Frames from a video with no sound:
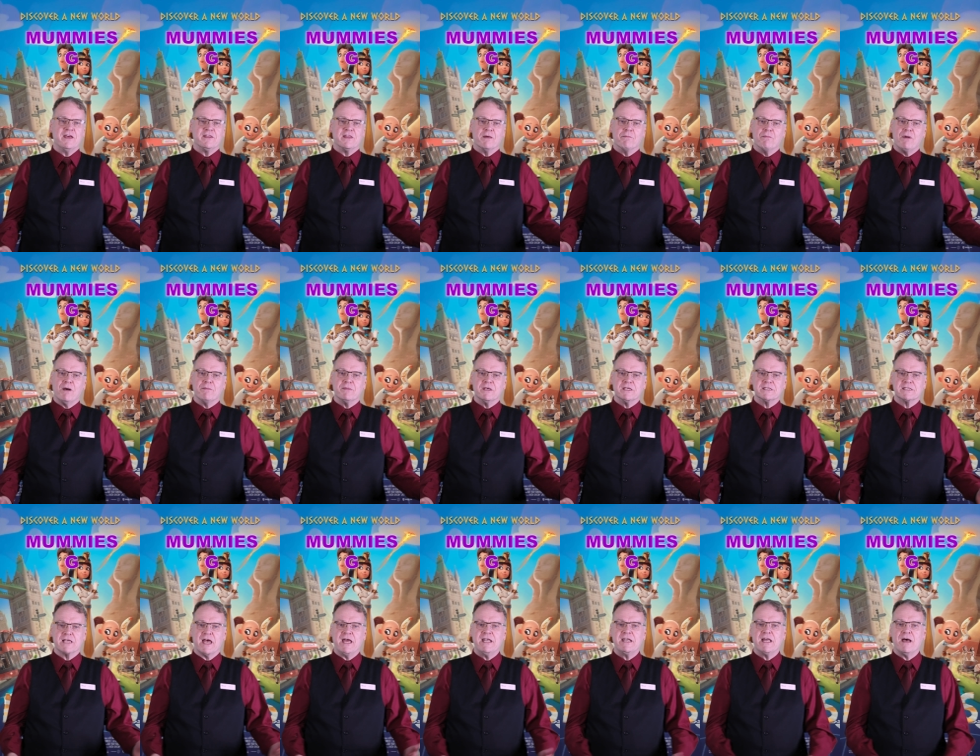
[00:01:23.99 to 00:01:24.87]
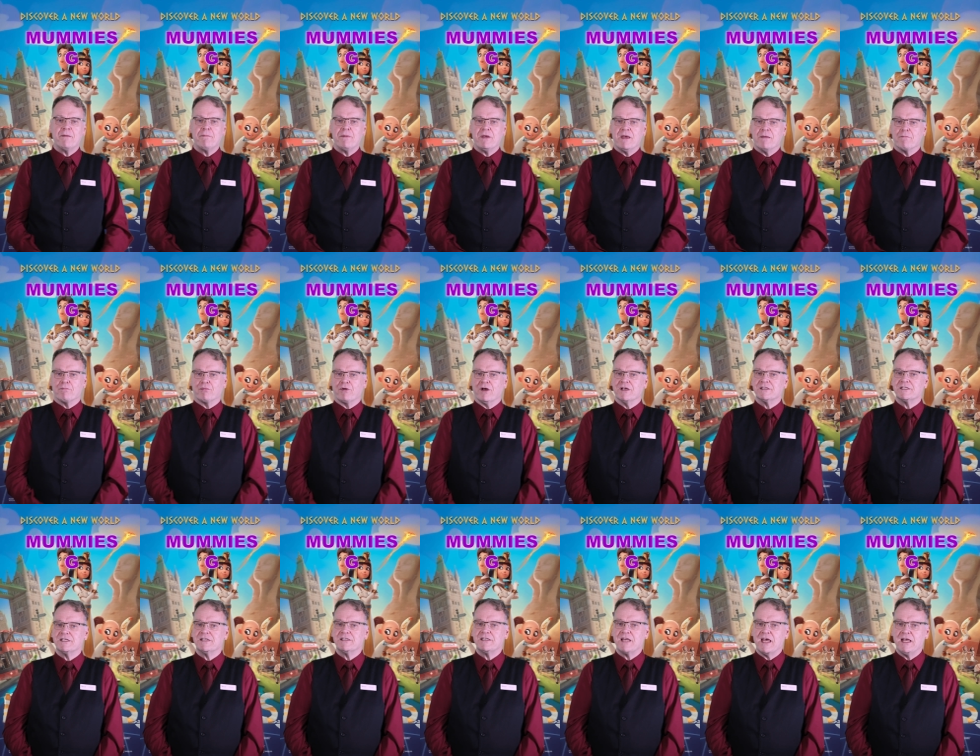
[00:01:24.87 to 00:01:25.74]
the mummies end up in
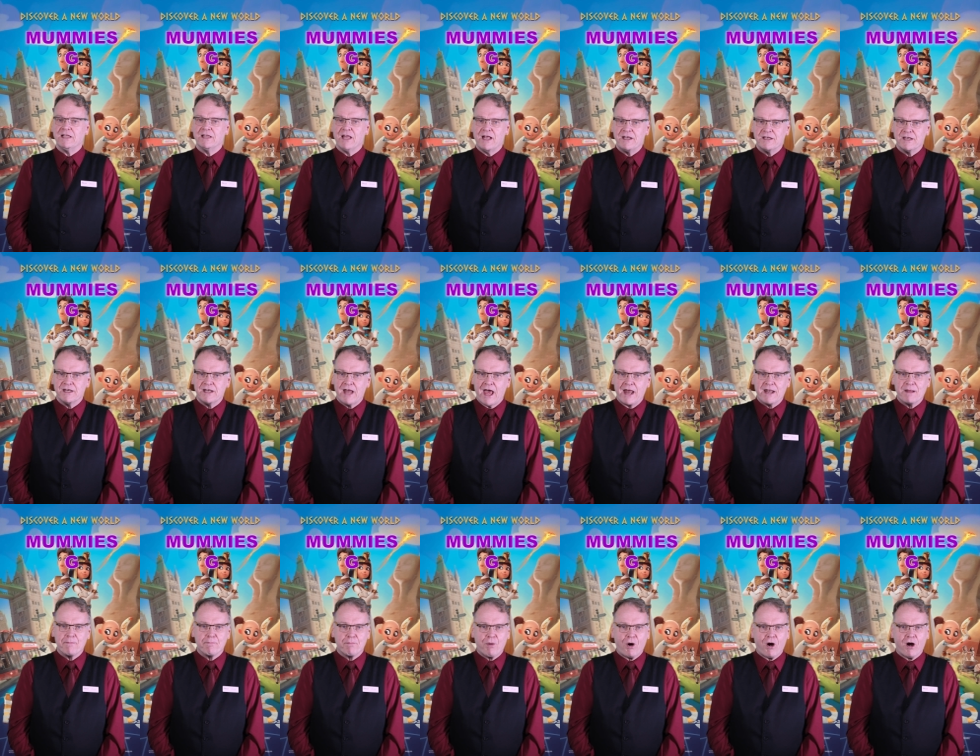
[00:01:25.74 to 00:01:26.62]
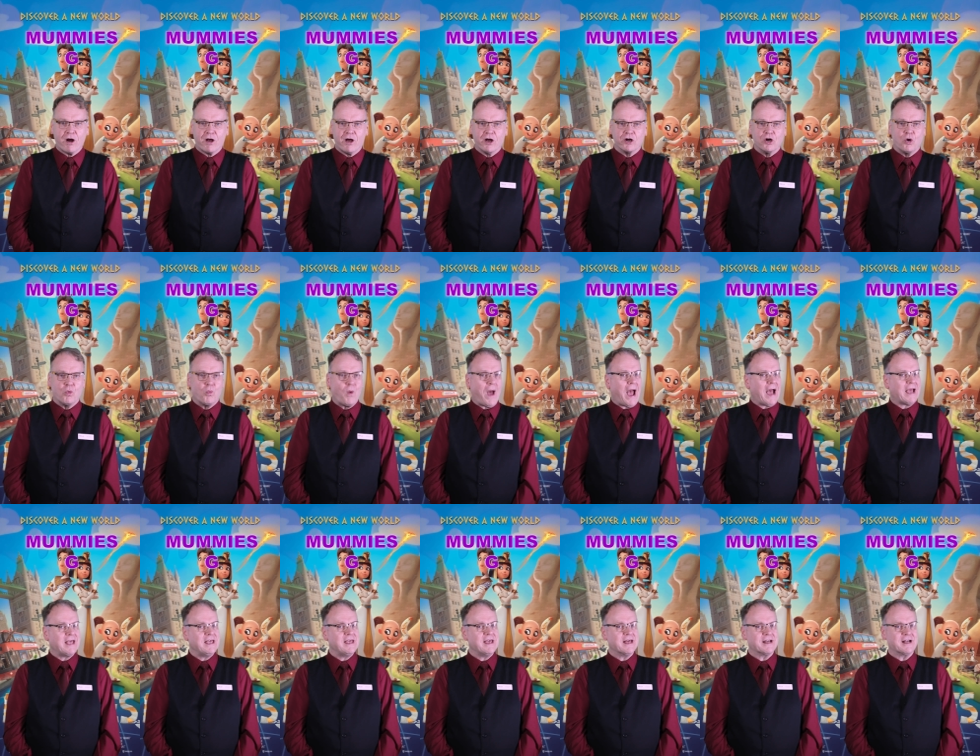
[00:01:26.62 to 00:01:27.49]
present day London and embark on a
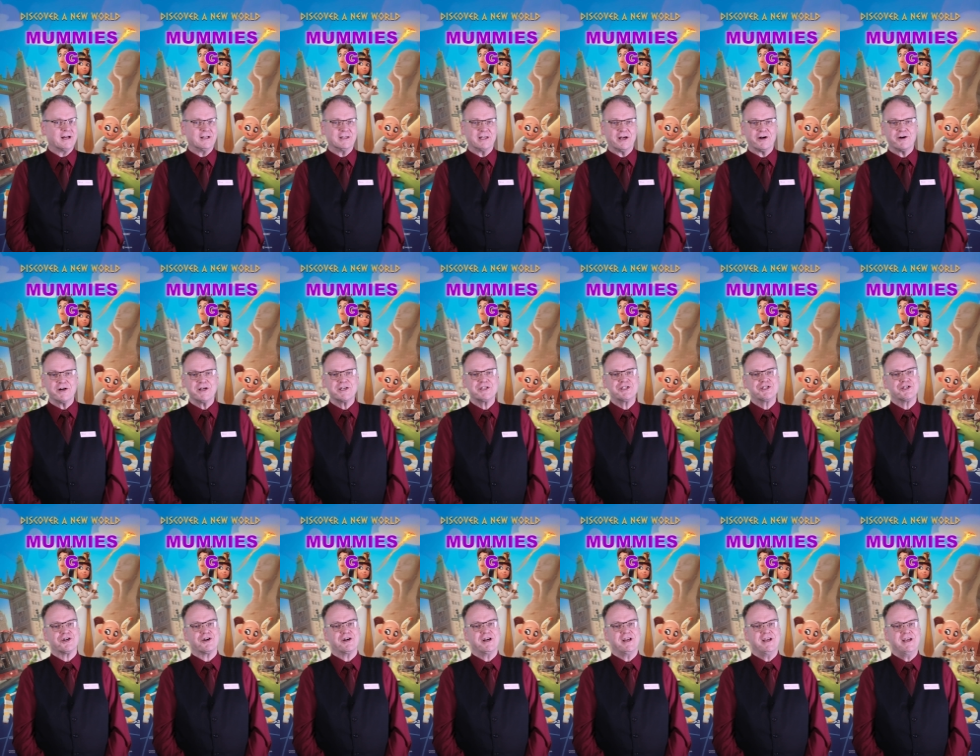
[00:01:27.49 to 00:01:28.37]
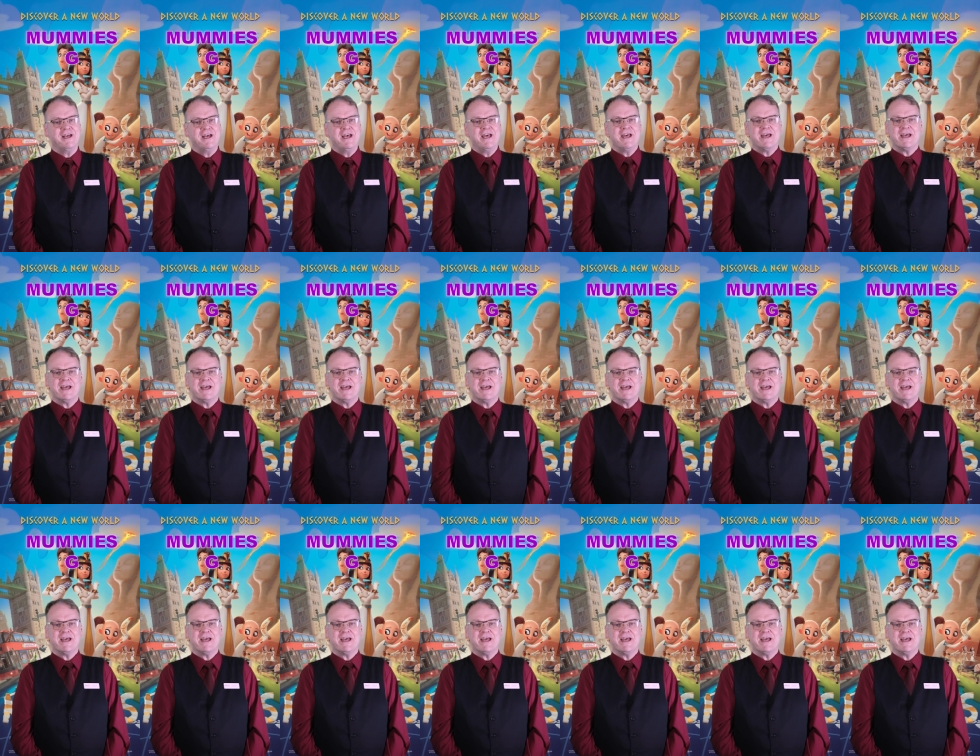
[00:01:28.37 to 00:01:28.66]
wacky and hilarious journey